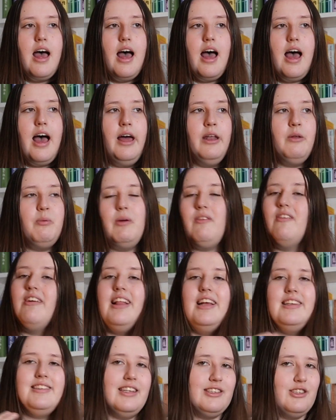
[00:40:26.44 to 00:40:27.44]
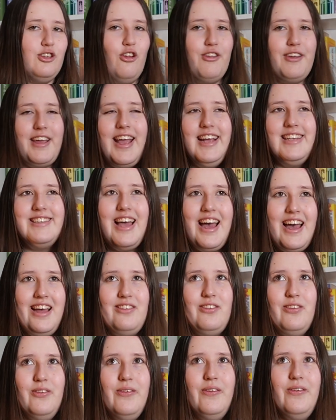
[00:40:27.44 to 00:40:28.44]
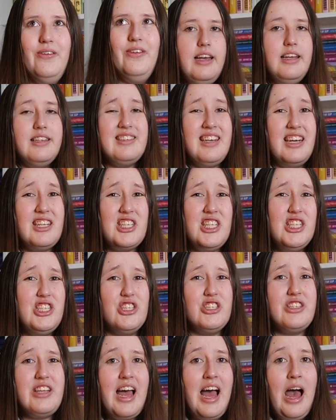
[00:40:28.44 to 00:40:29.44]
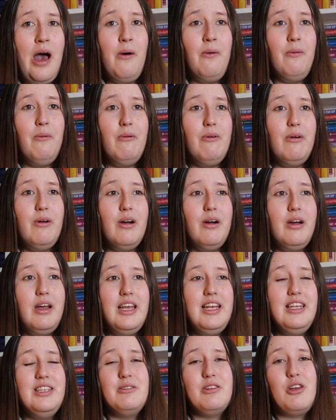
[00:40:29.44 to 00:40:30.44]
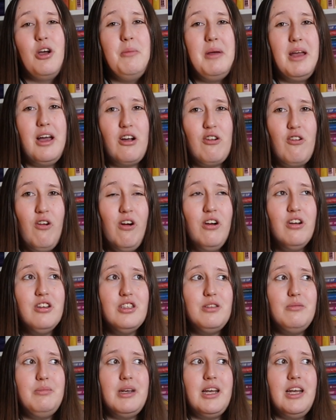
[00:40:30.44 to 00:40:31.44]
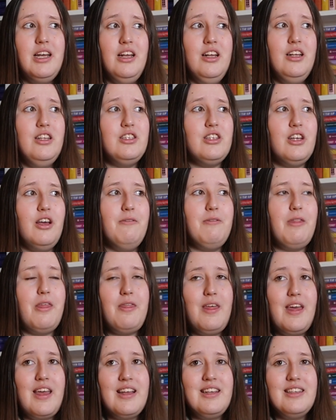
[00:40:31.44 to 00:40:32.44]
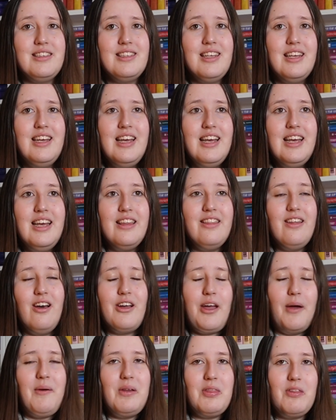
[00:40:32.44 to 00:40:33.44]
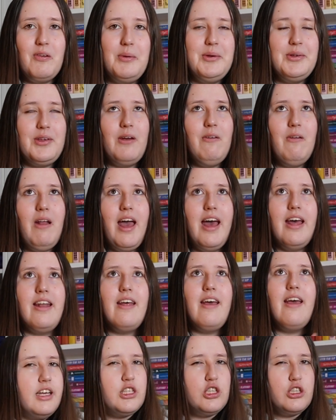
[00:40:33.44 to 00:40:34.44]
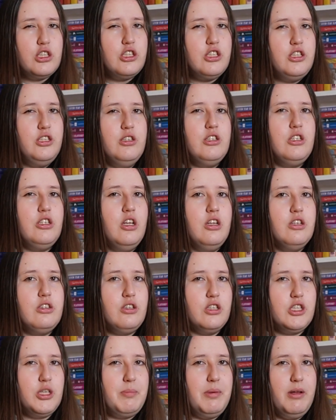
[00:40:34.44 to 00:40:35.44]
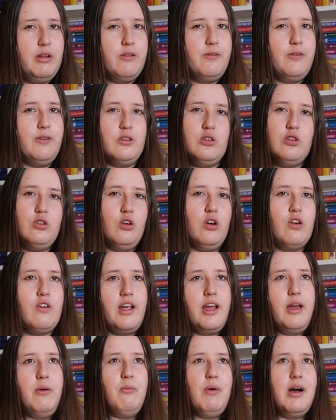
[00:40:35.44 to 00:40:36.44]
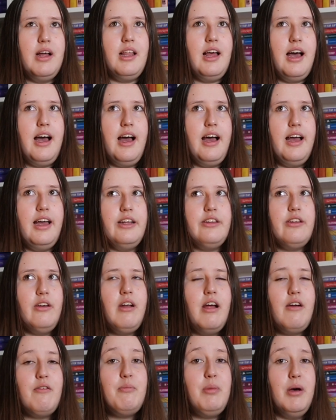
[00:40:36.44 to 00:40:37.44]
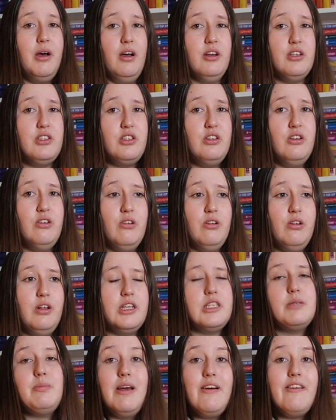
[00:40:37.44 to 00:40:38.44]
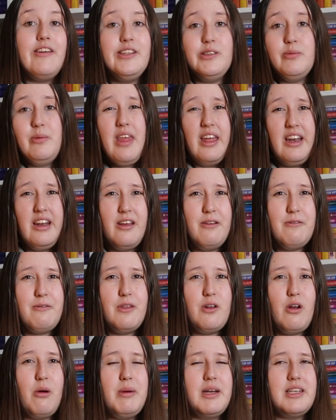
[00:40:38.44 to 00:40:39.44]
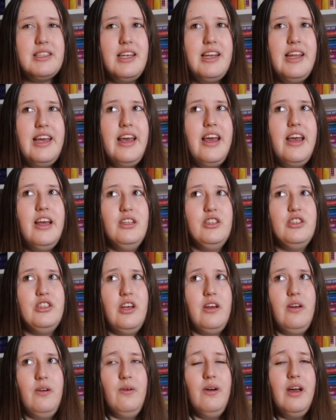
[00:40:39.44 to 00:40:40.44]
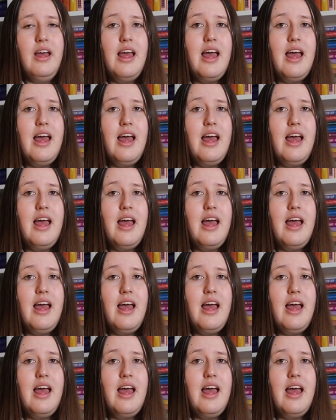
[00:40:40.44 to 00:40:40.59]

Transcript: and we realise that's not the case at all. It's actually just how he's coming across because of the things that are going through his own head. It's just such a beautiful story, and while I don't have personal experience with any of the topics in here, and so